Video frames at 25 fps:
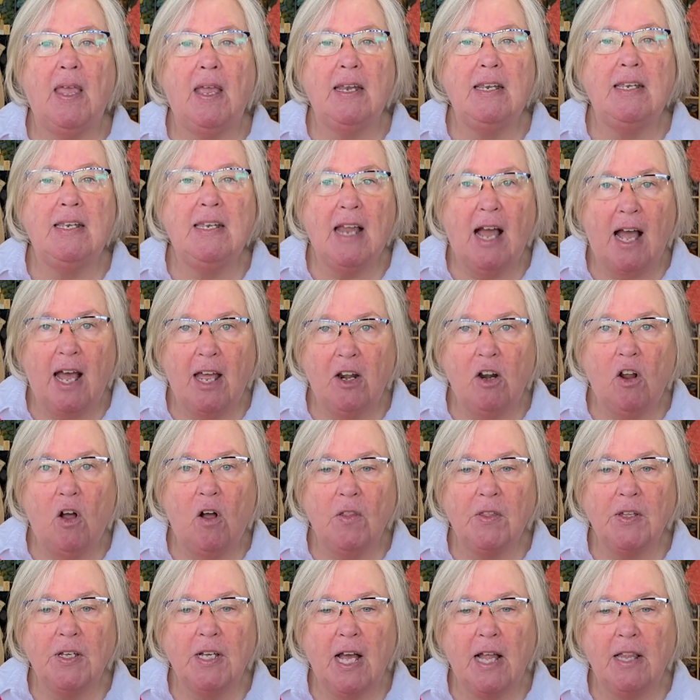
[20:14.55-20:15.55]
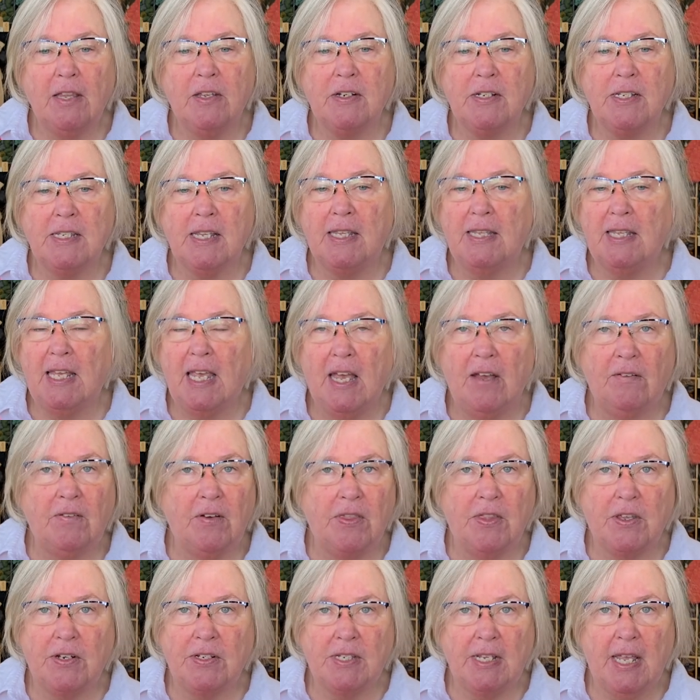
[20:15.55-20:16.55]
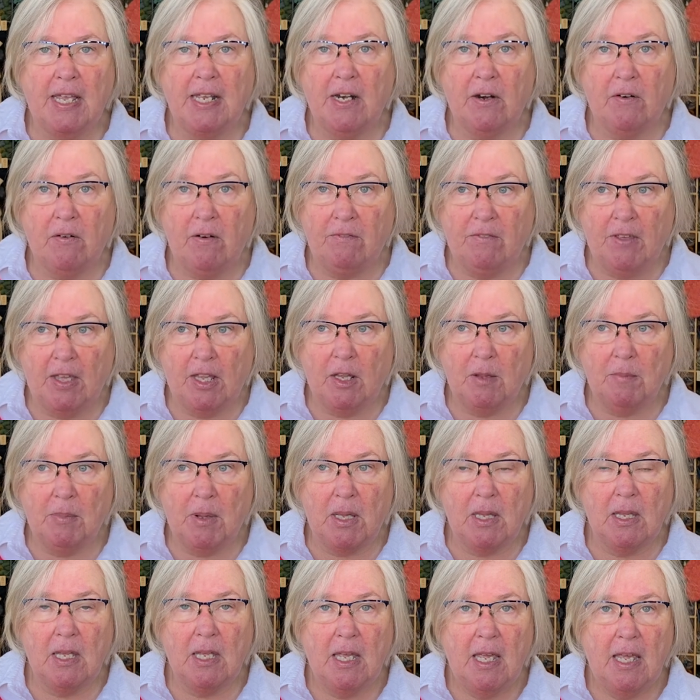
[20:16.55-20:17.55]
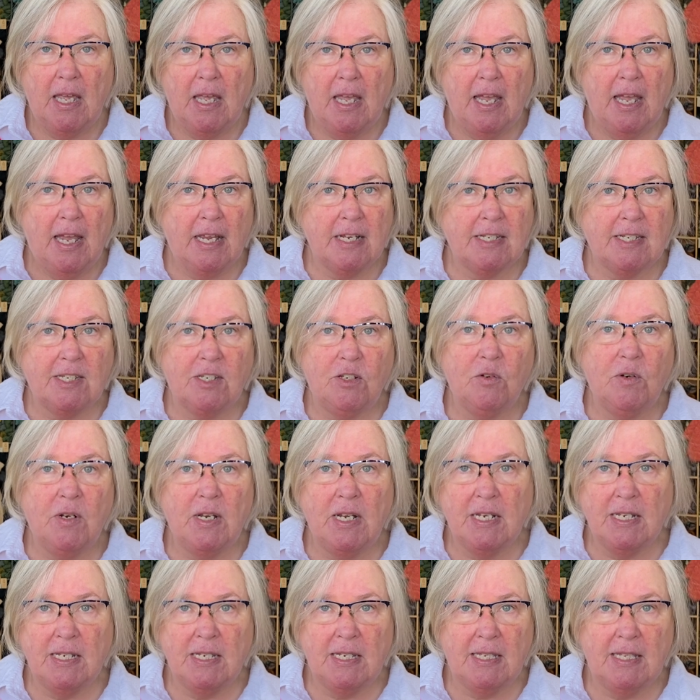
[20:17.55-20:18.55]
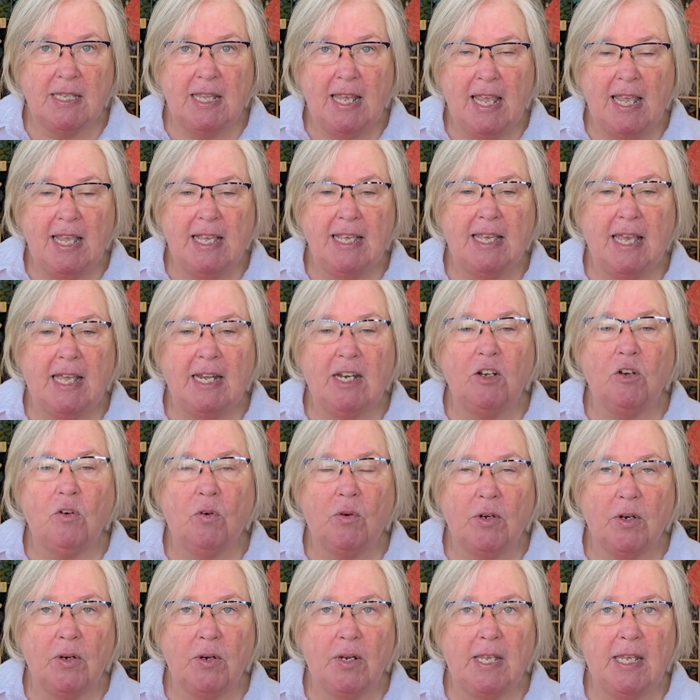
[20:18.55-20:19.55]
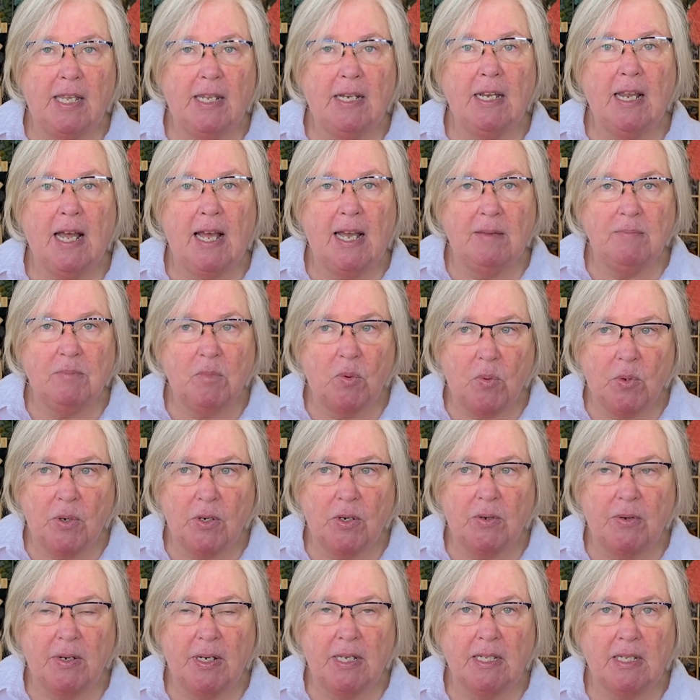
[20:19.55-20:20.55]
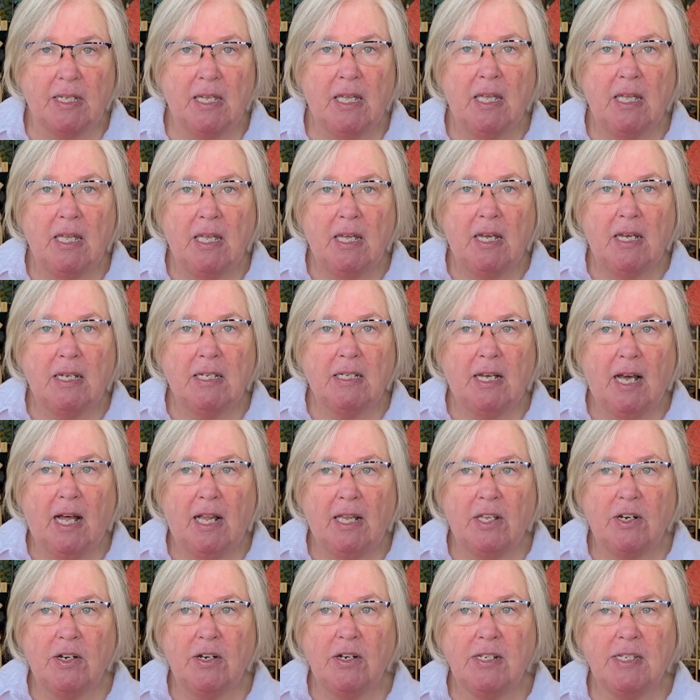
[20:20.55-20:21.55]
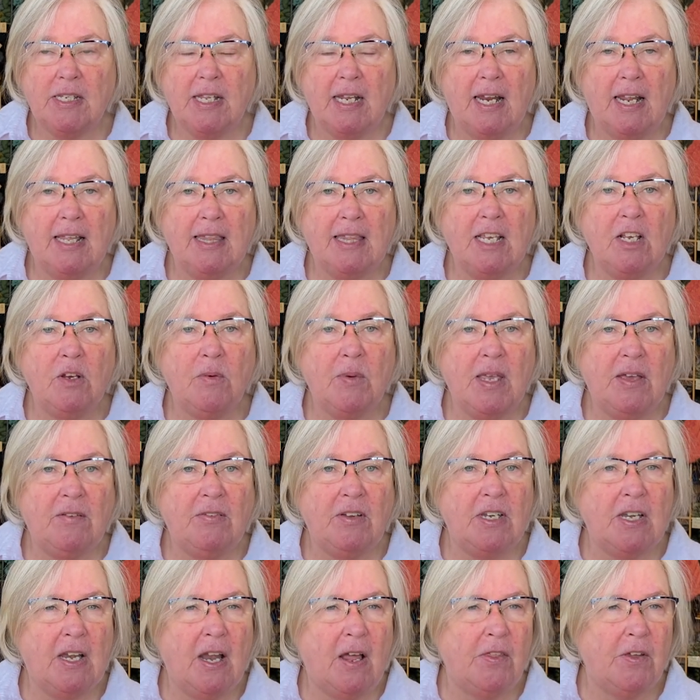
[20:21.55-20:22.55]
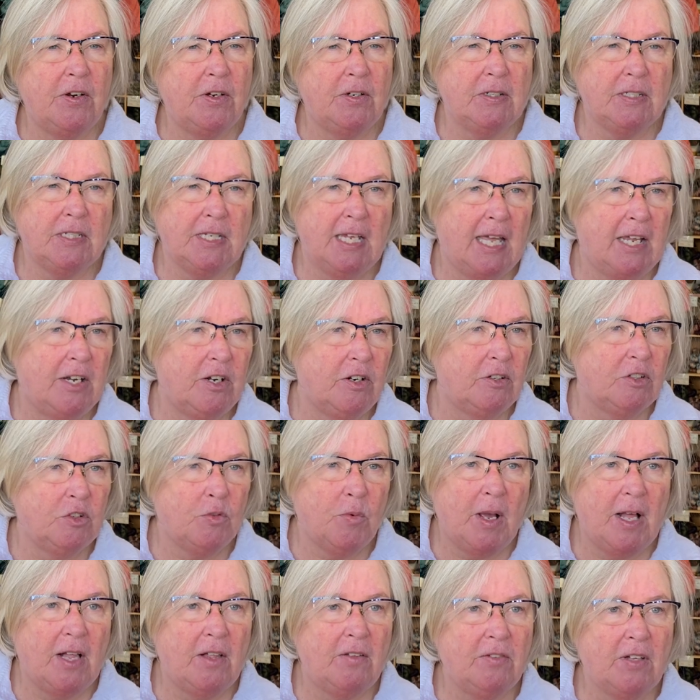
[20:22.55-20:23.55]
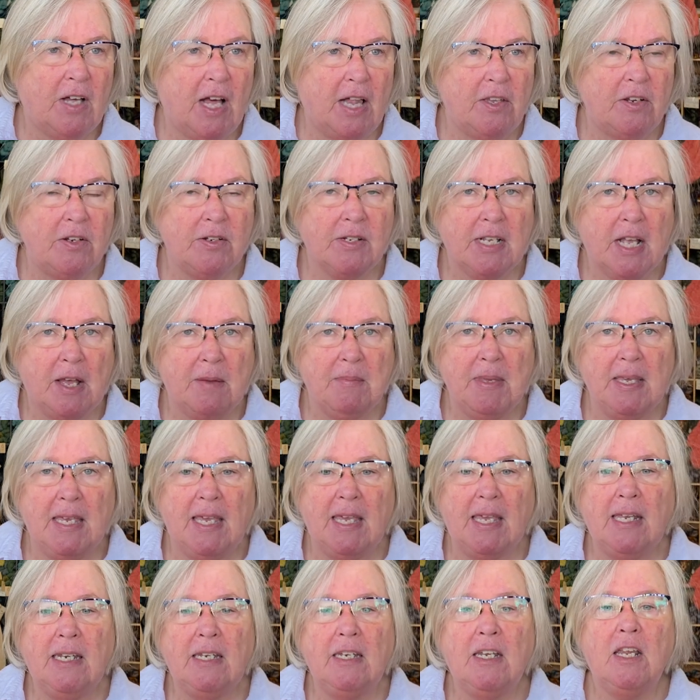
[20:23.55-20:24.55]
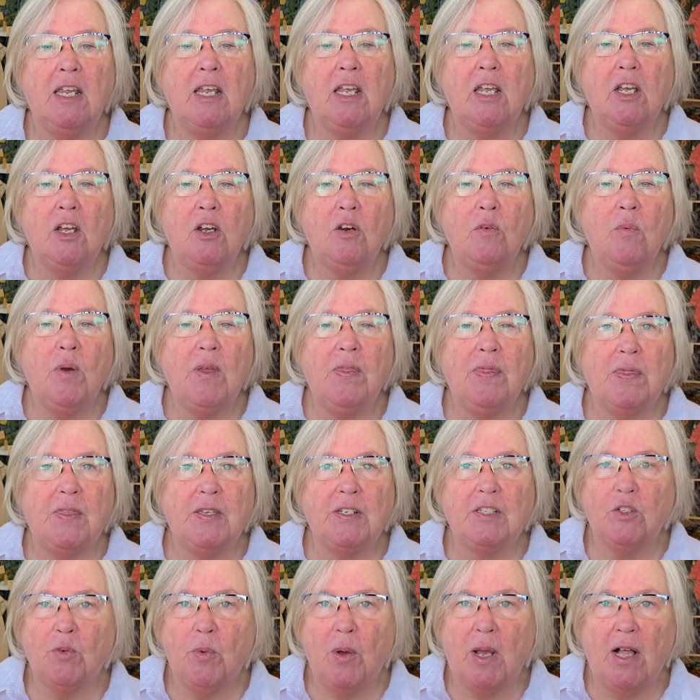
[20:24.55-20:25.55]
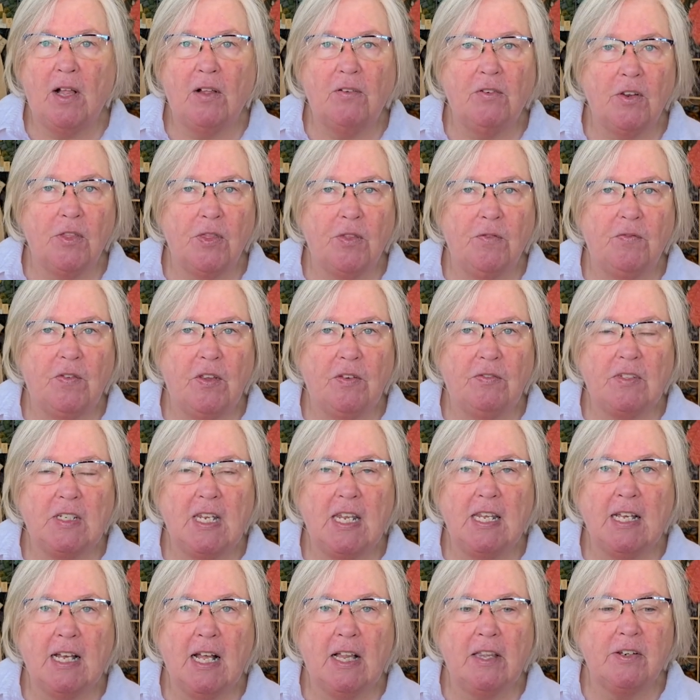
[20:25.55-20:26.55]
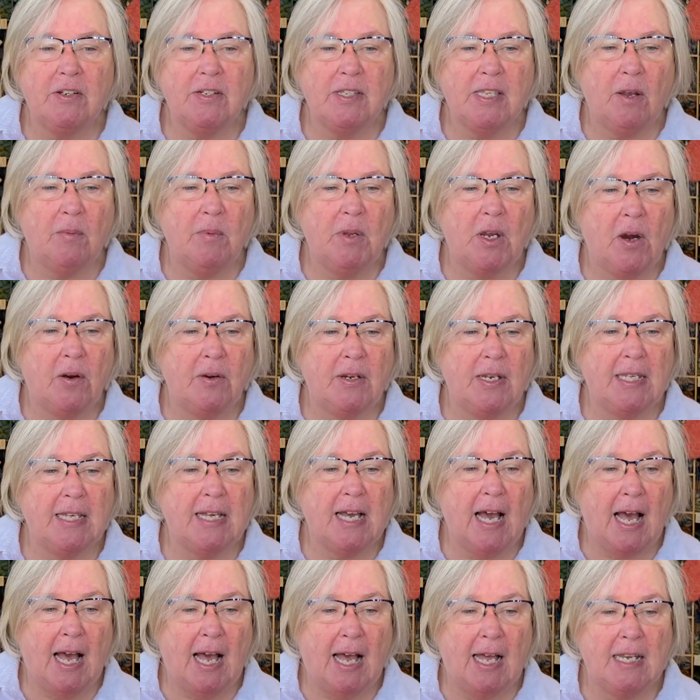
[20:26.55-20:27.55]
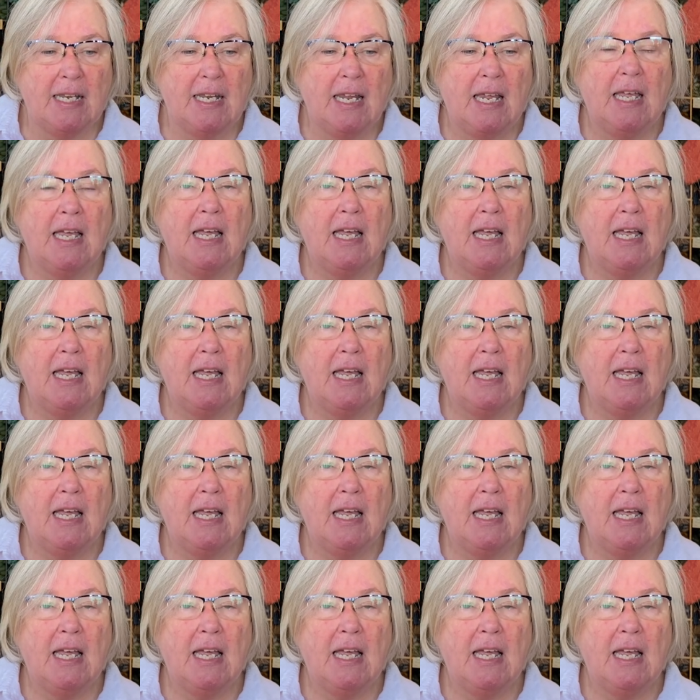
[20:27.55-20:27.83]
Not all the colors that they have on their site are available. As soon as they get an order in, I'm ordering colors. And I think we have another 10 or 12 colors coming in with the 12 or 15 colors that we already got.